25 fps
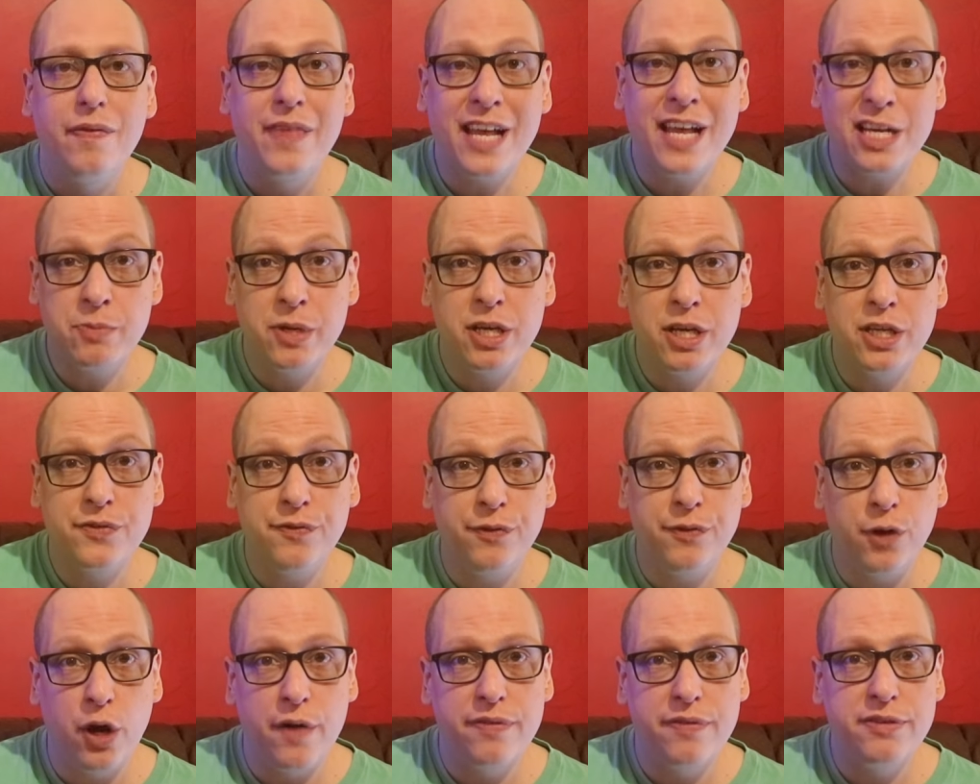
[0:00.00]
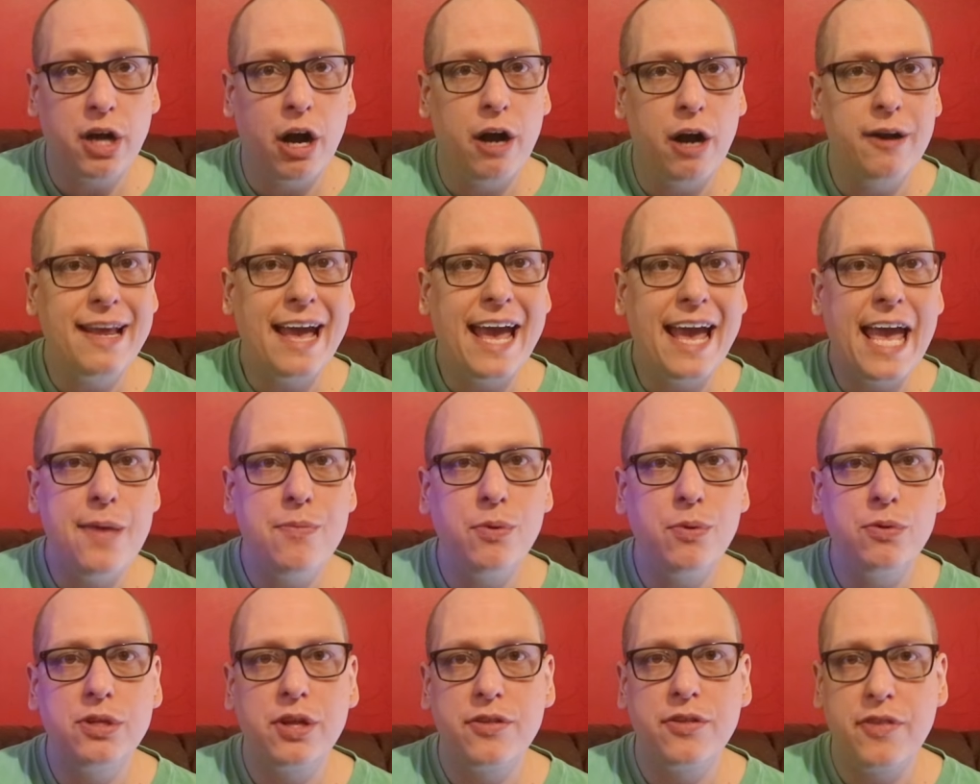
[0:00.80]
That's because Flerfs aren't
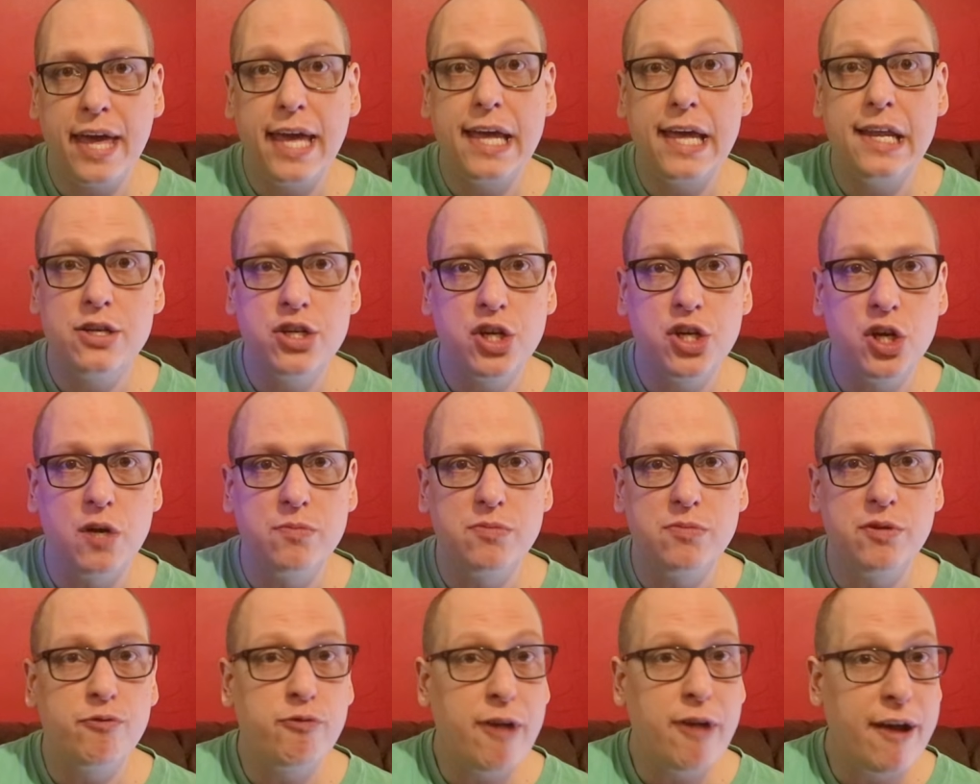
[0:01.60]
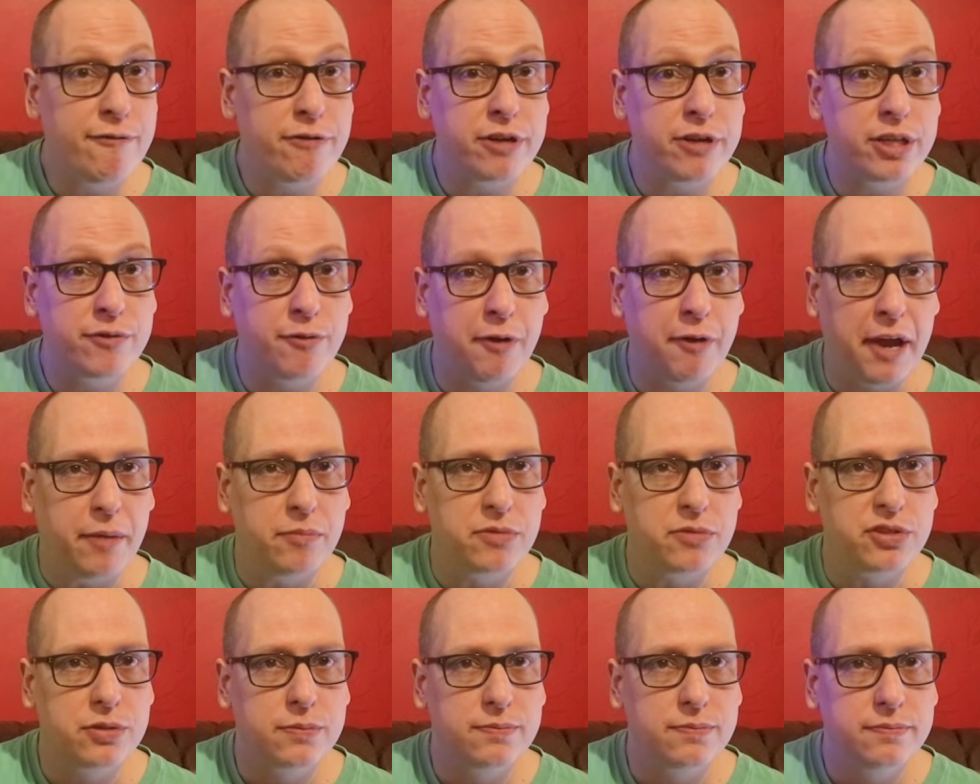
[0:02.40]
able to think in terms of reference
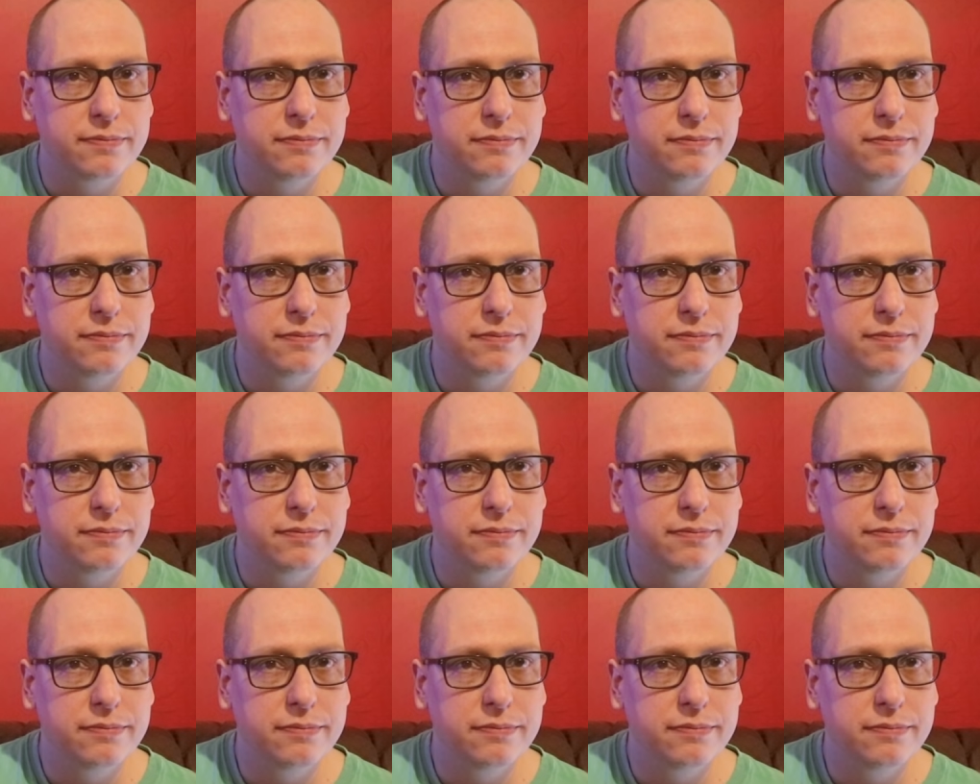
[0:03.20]
frames.